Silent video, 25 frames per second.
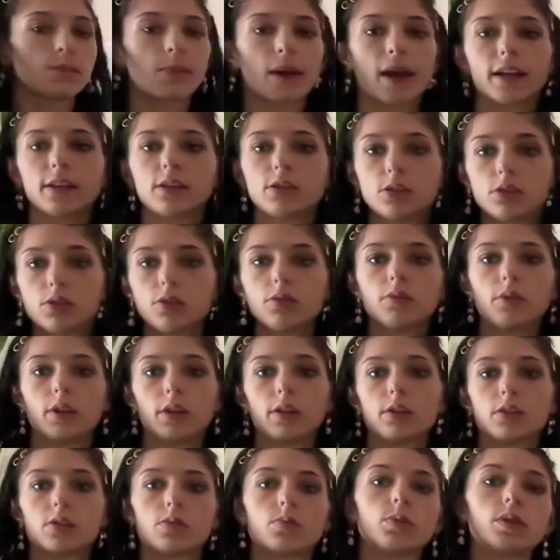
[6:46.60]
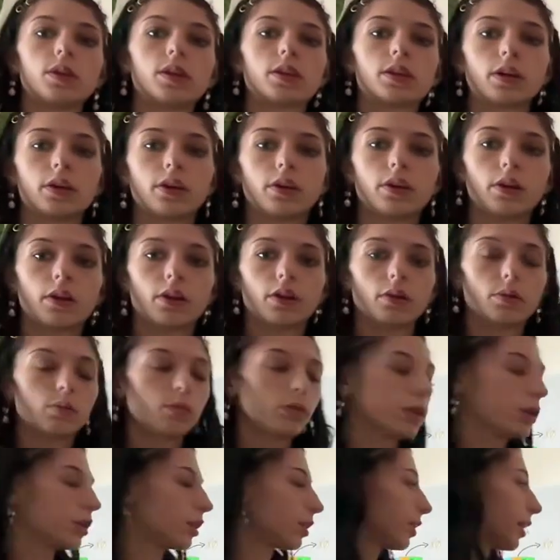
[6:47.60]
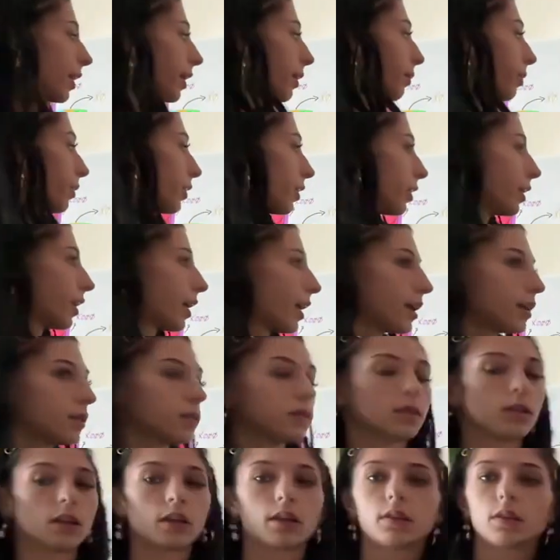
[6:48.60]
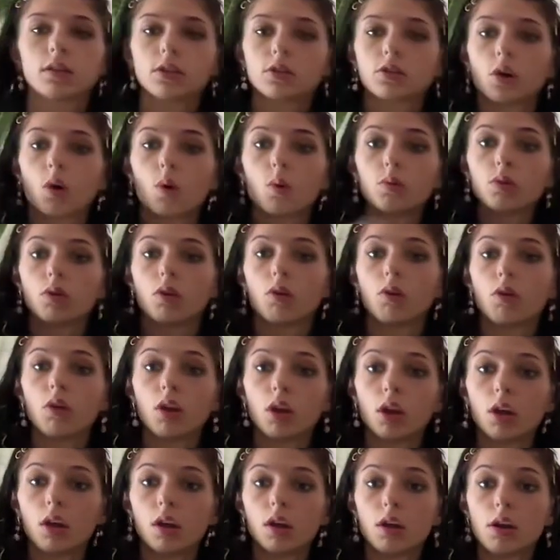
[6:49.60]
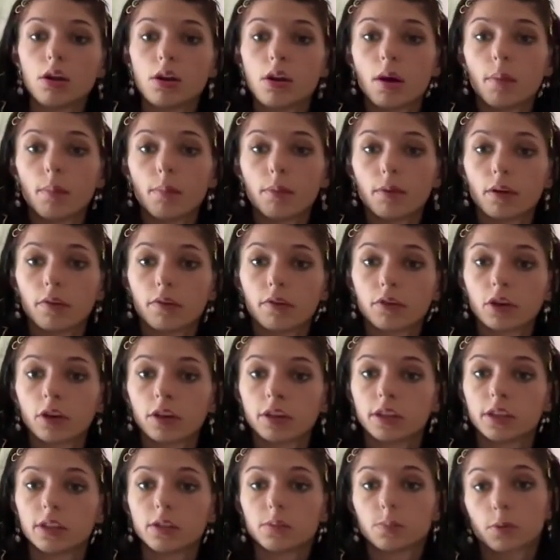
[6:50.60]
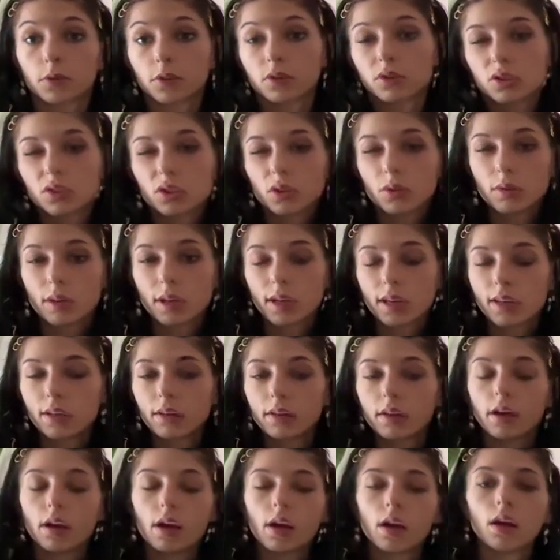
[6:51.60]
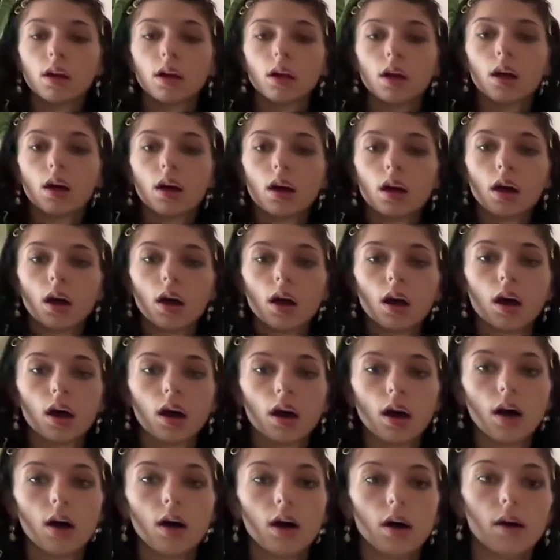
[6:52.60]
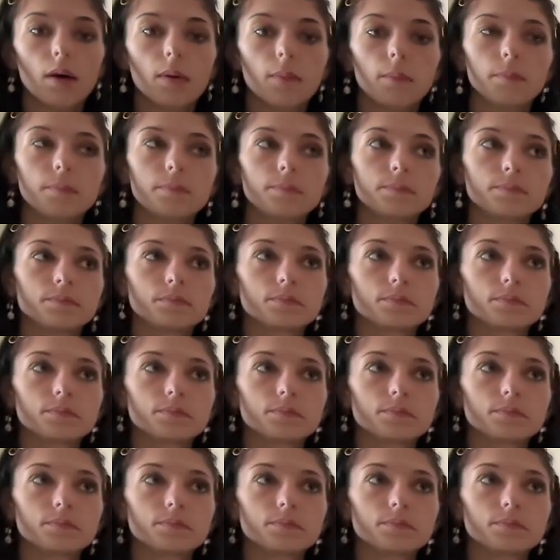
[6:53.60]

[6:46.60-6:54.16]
by students, we could label it as like the total number of cookies per student. But